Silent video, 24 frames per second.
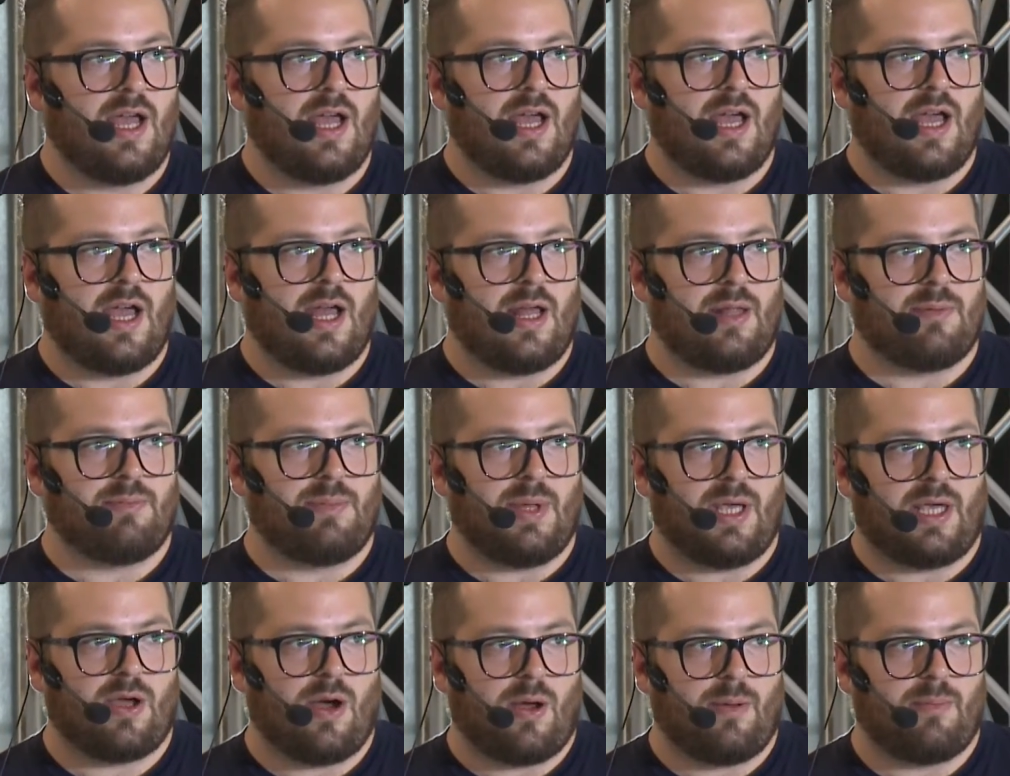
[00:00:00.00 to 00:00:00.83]
and
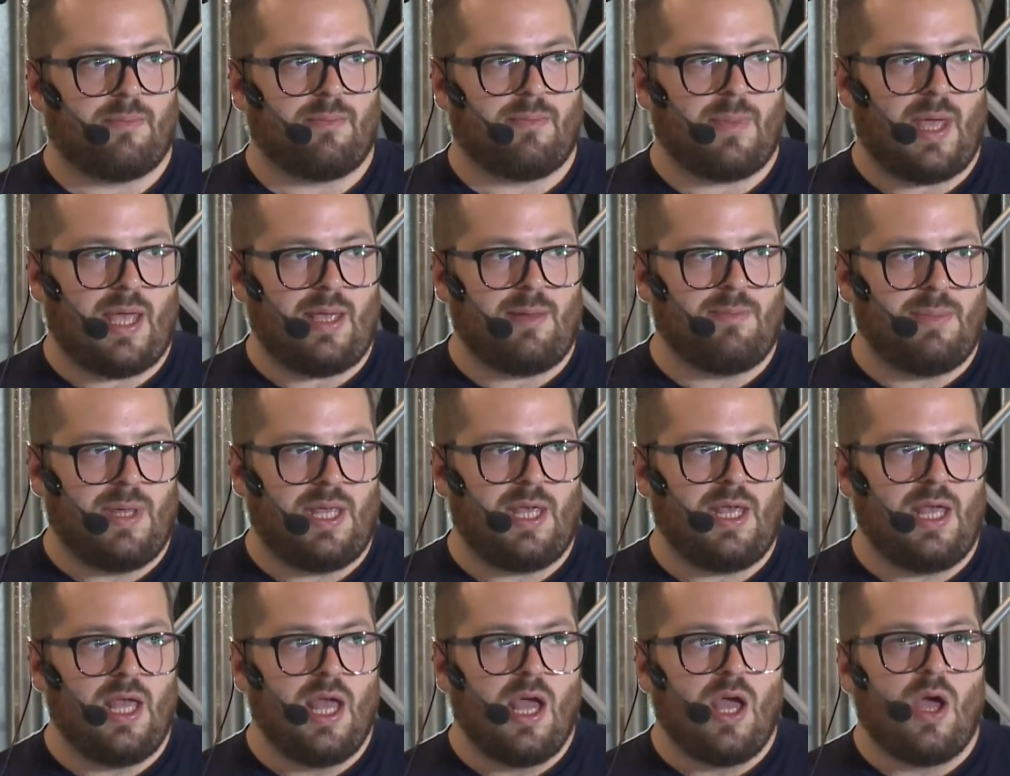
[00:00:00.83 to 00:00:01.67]
become
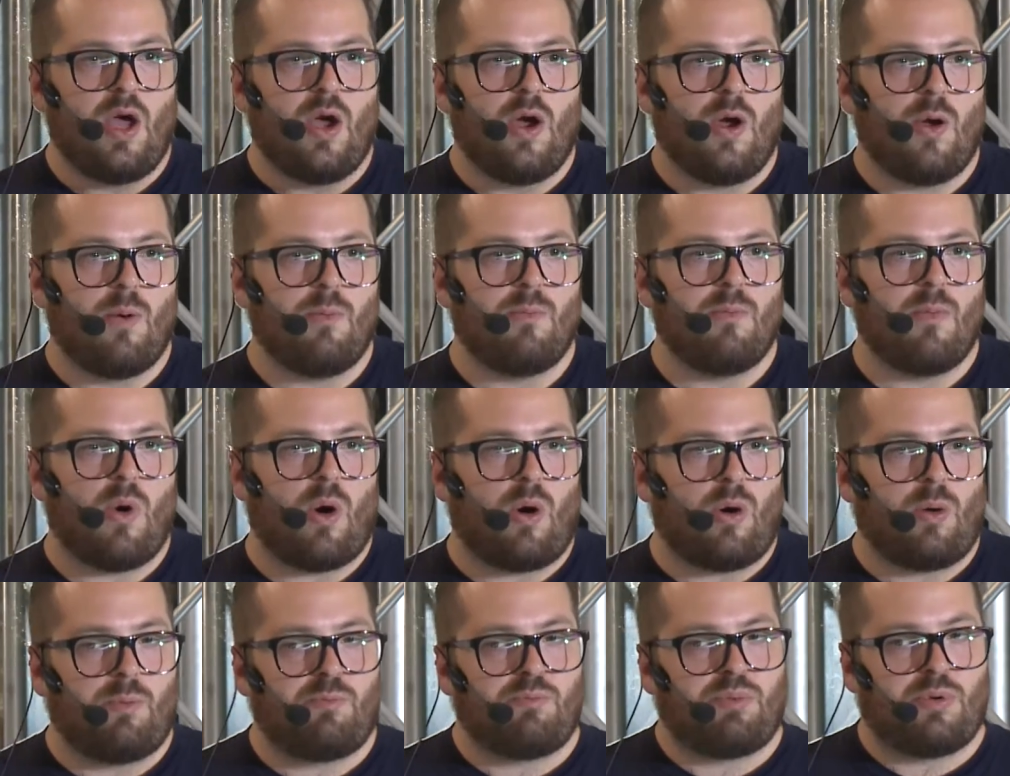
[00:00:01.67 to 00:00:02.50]
maybe a
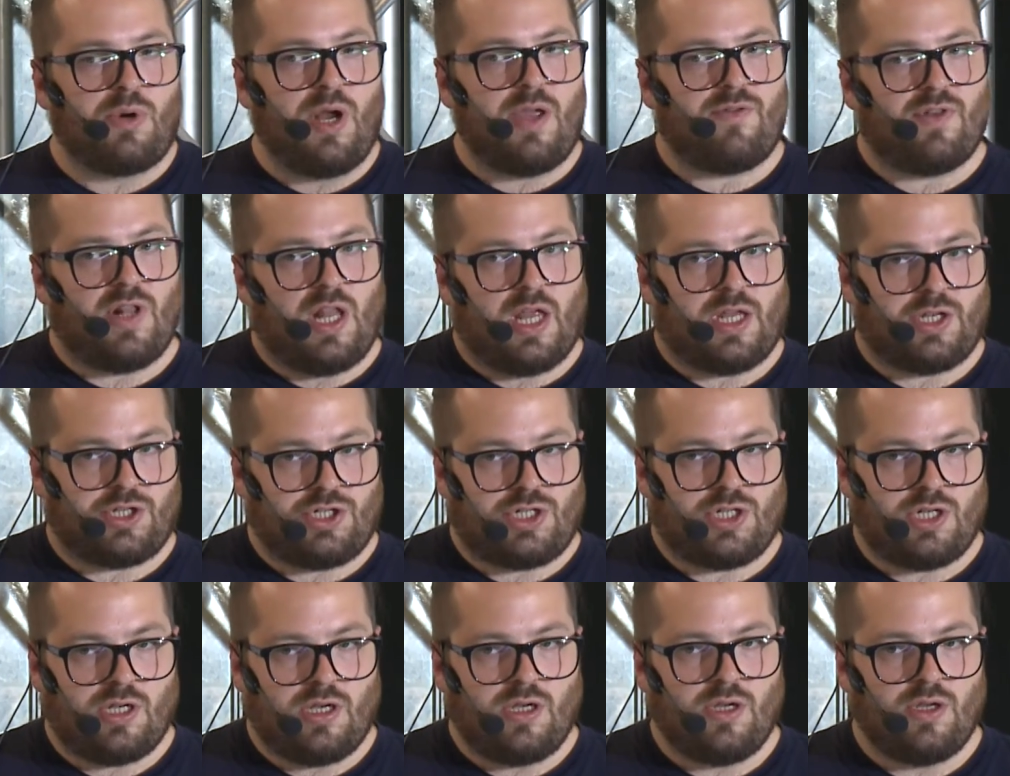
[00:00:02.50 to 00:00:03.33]
more
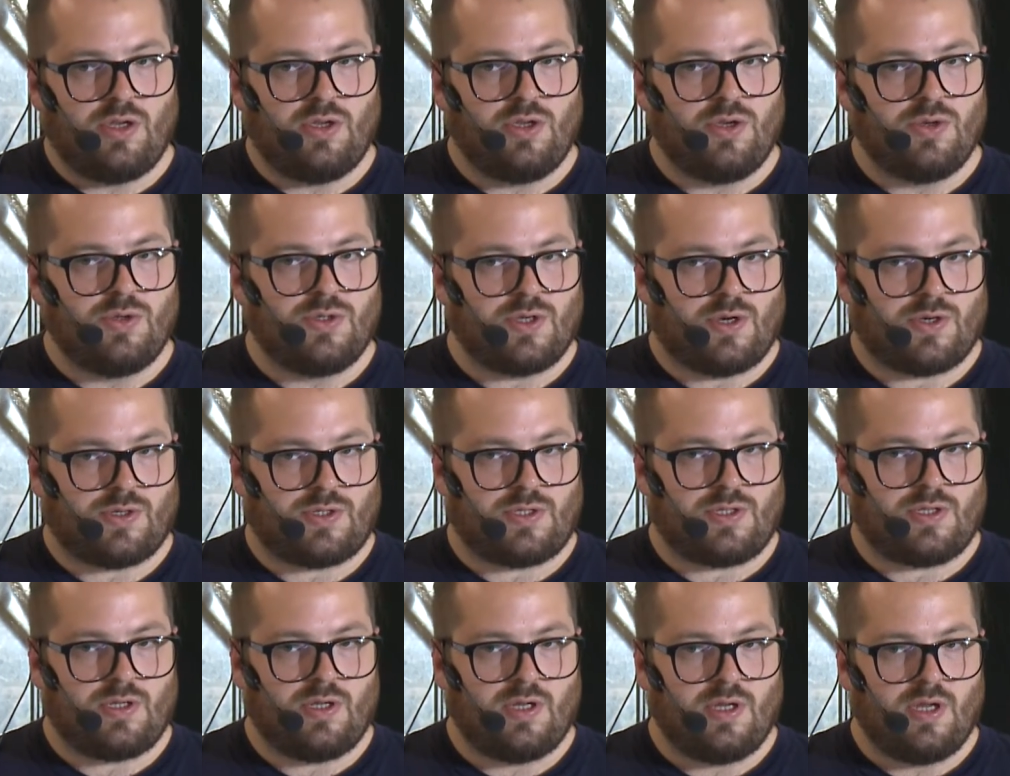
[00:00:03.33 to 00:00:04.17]
privileged
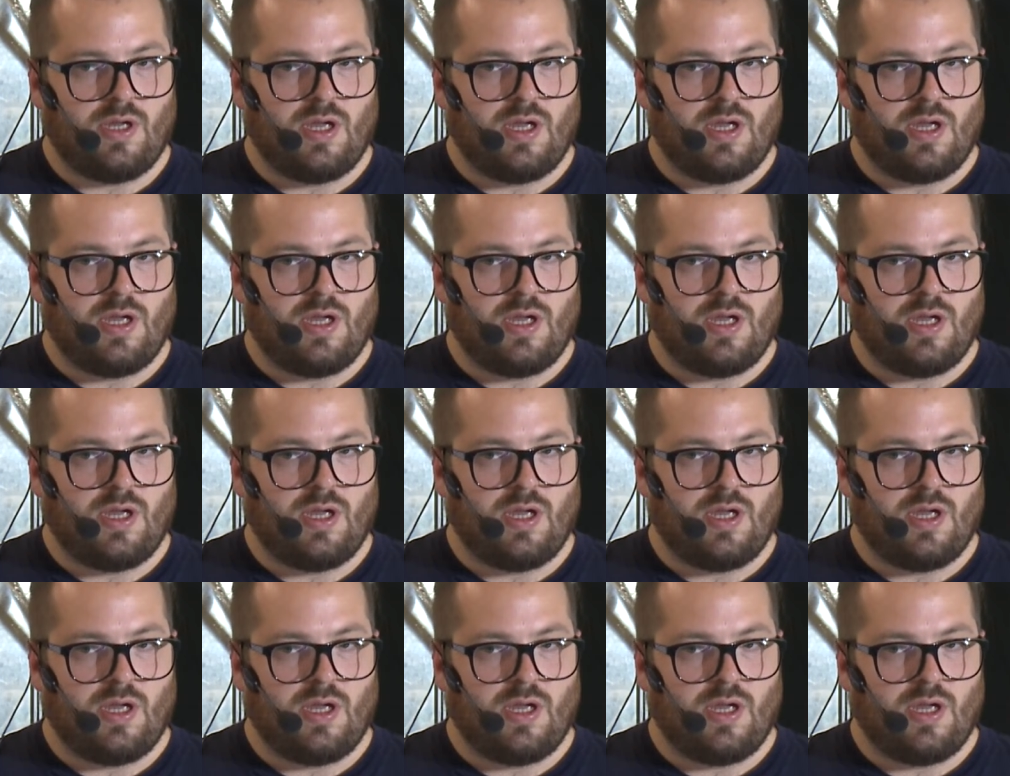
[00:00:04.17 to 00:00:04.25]
users.